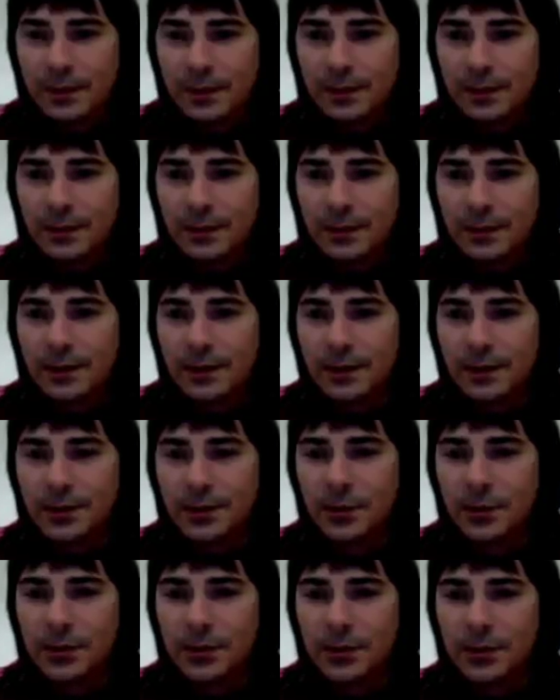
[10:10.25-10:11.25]
Yeah, I
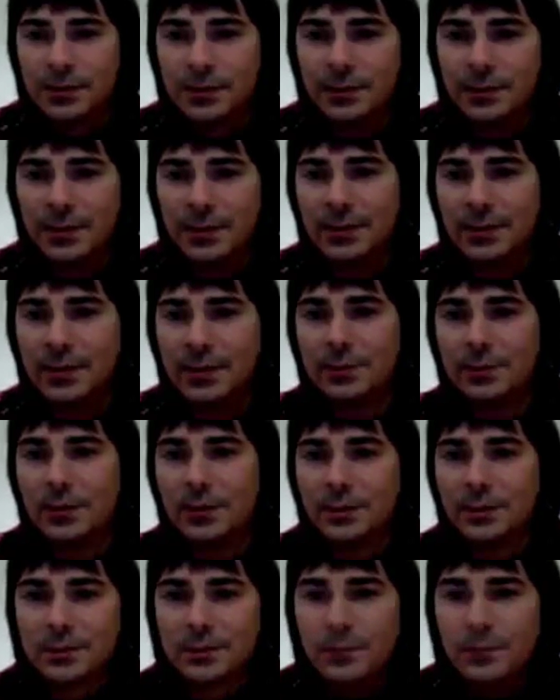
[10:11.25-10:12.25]
know that there are some
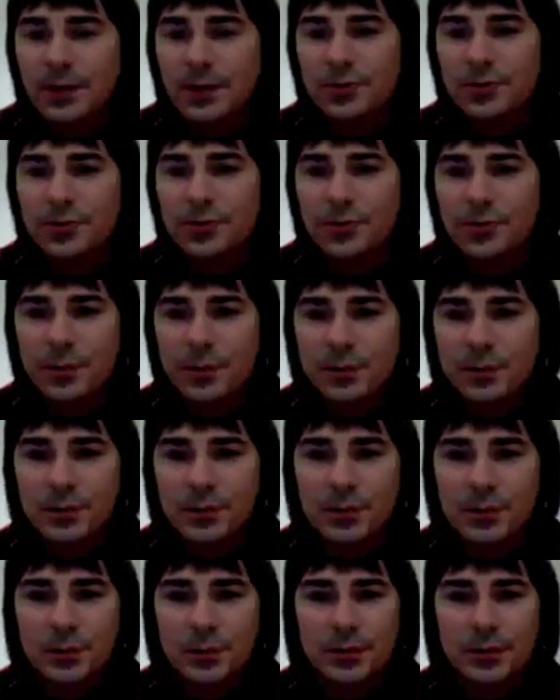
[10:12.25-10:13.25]

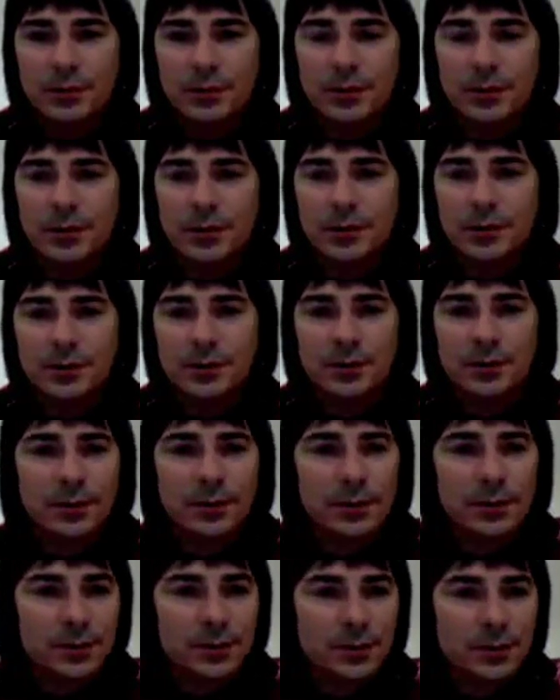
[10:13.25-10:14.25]
interruptions with during
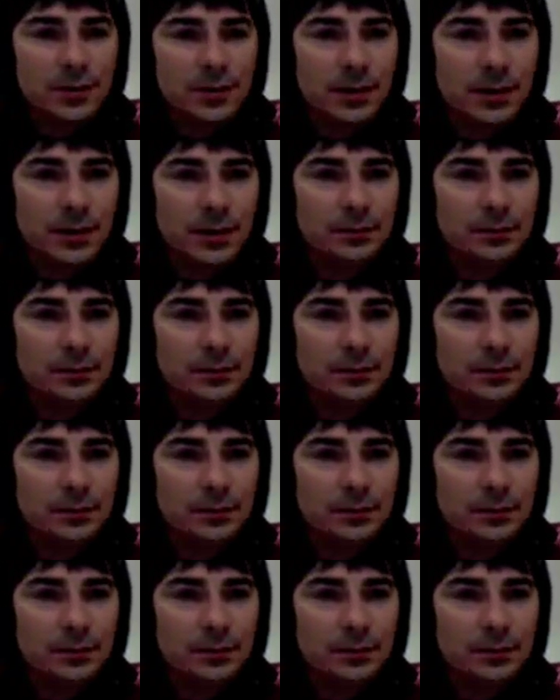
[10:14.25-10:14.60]
that talk.